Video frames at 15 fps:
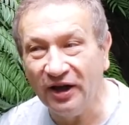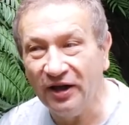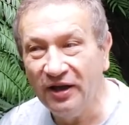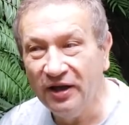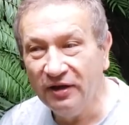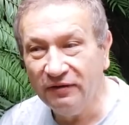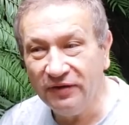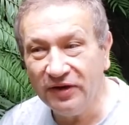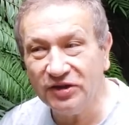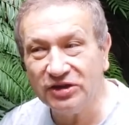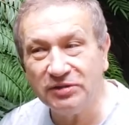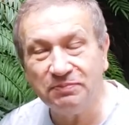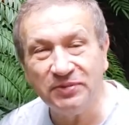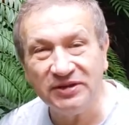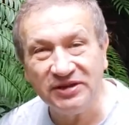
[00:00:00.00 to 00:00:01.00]
very
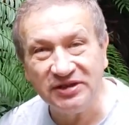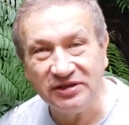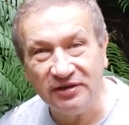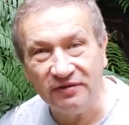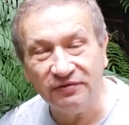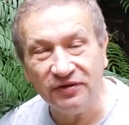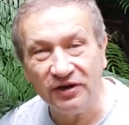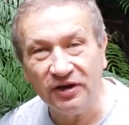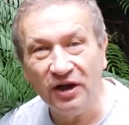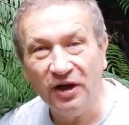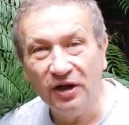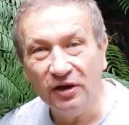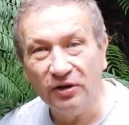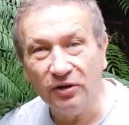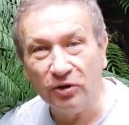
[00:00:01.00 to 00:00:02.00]
specific
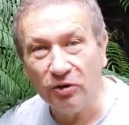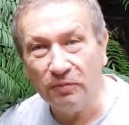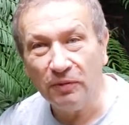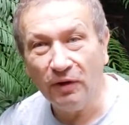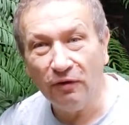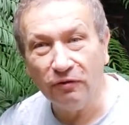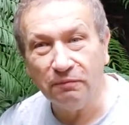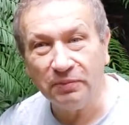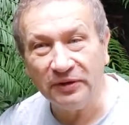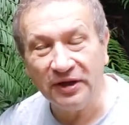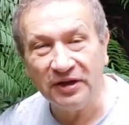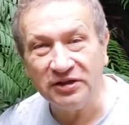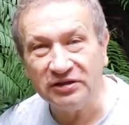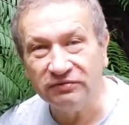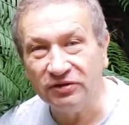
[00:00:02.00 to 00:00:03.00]
group of plants
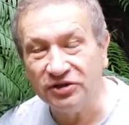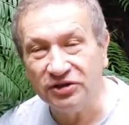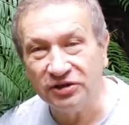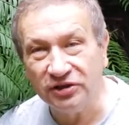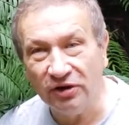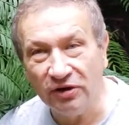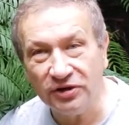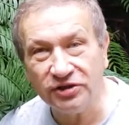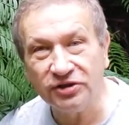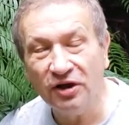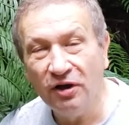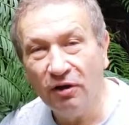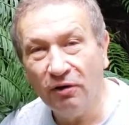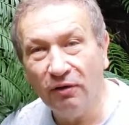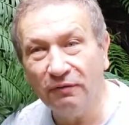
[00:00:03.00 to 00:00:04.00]
with lots
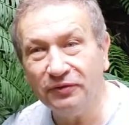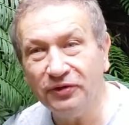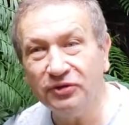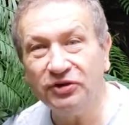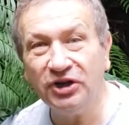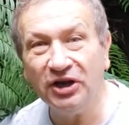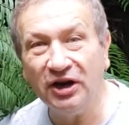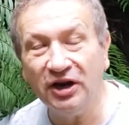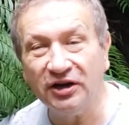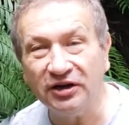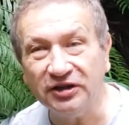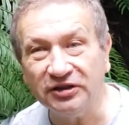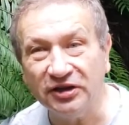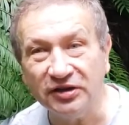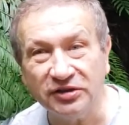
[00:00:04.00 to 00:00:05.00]
of unique
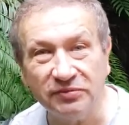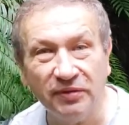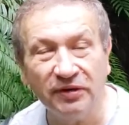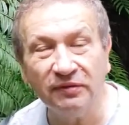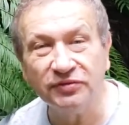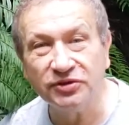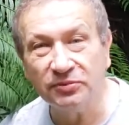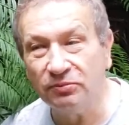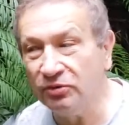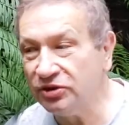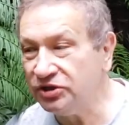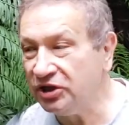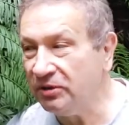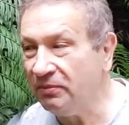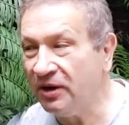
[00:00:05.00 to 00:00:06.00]
characters. One of the most
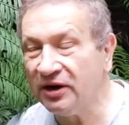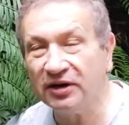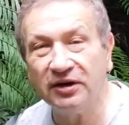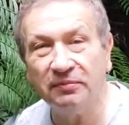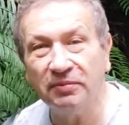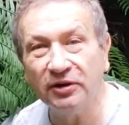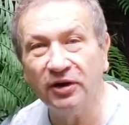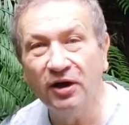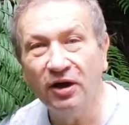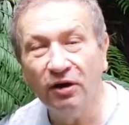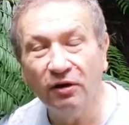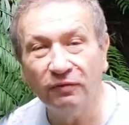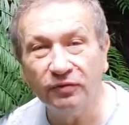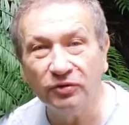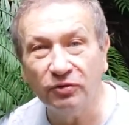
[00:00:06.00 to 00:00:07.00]
remarkable, of
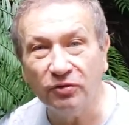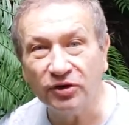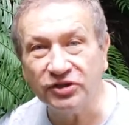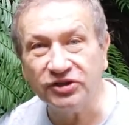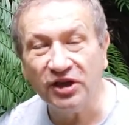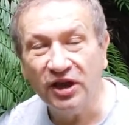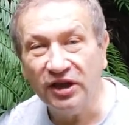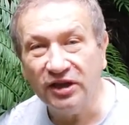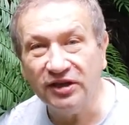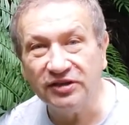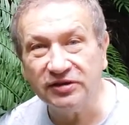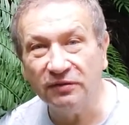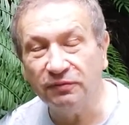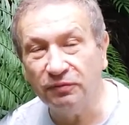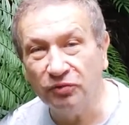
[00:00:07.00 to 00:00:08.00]
course, is the
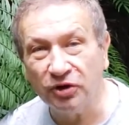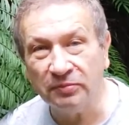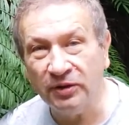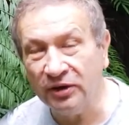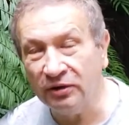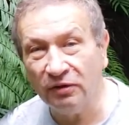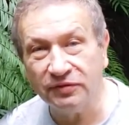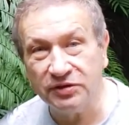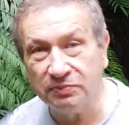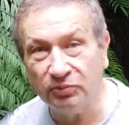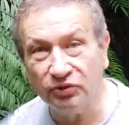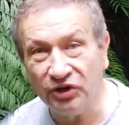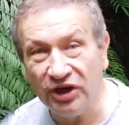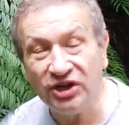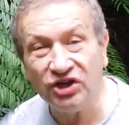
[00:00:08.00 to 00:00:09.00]
forming of
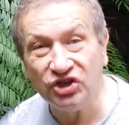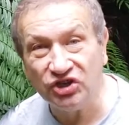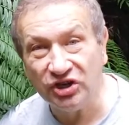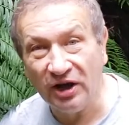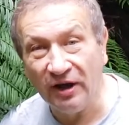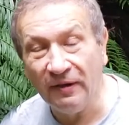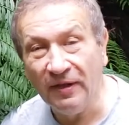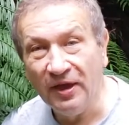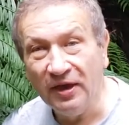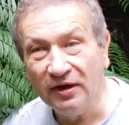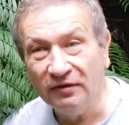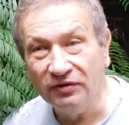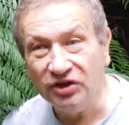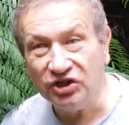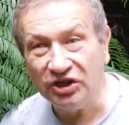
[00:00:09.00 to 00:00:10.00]
sporangia,
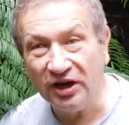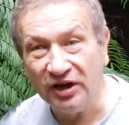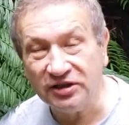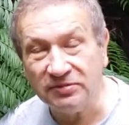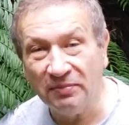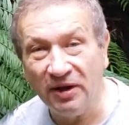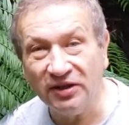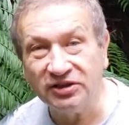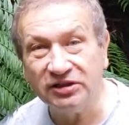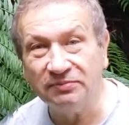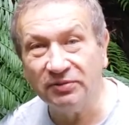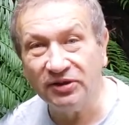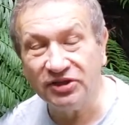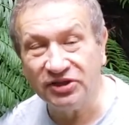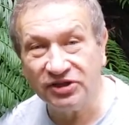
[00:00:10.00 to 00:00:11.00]
which has multiple
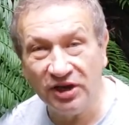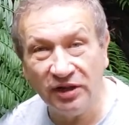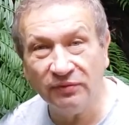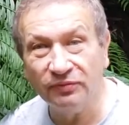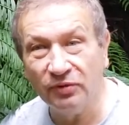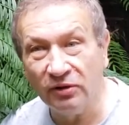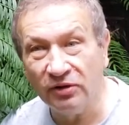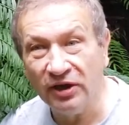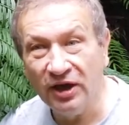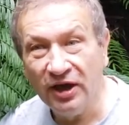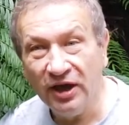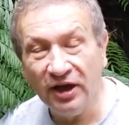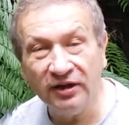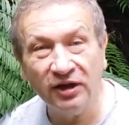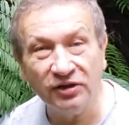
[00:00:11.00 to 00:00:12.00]
cell wall and
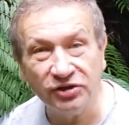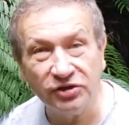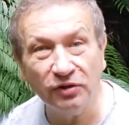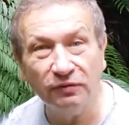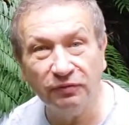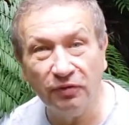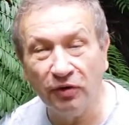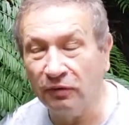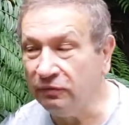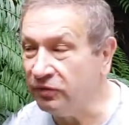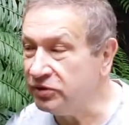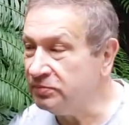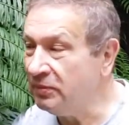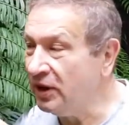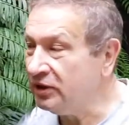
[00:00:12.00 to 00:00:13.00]
also formed with
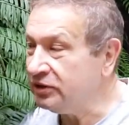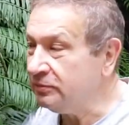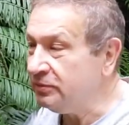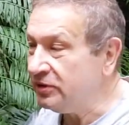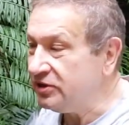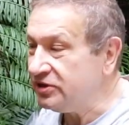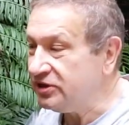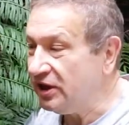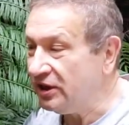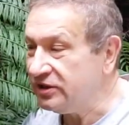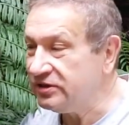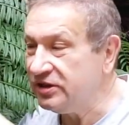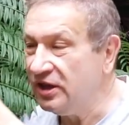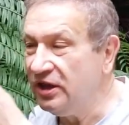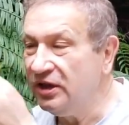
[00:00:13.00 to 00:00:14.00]
multiple cells.
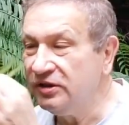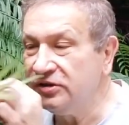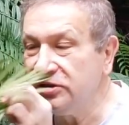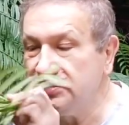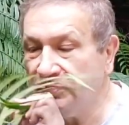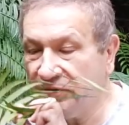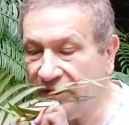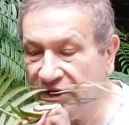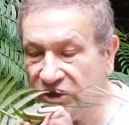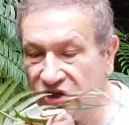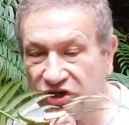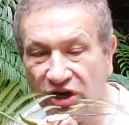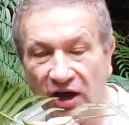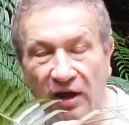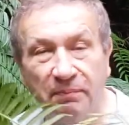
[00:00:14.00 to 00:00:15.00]
So sporangia
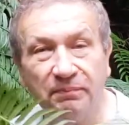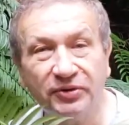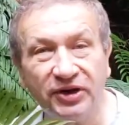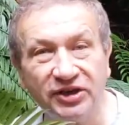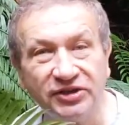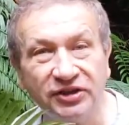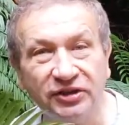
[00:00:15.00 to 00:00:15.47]
are present